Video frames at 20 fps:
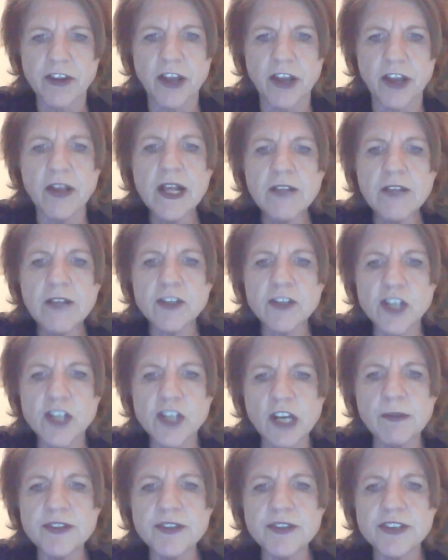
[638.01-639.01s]
You know, the
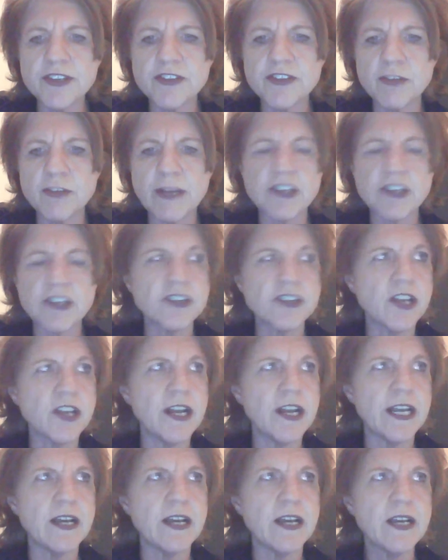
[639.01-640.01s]
Germans, as you mentioned
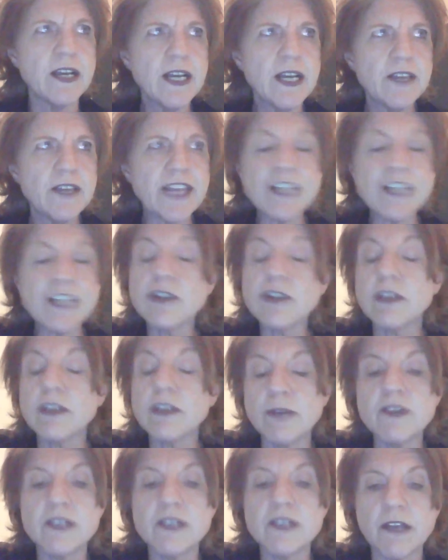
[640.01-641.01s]
earlier, they took
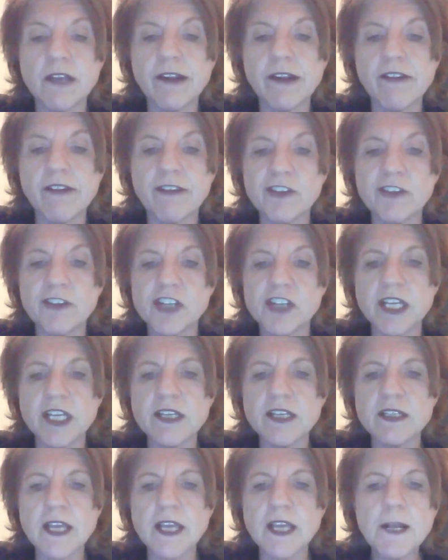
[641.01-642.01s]
the most Syrian
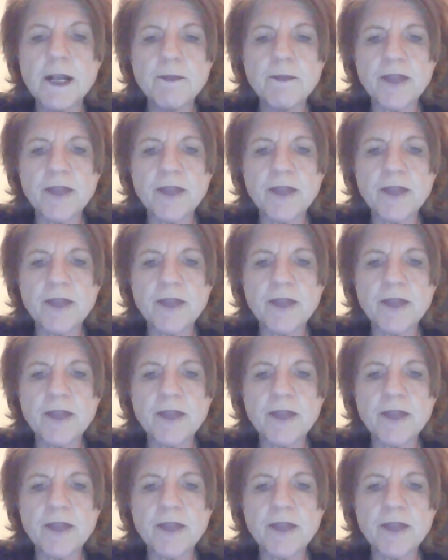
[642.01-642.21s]
refugees,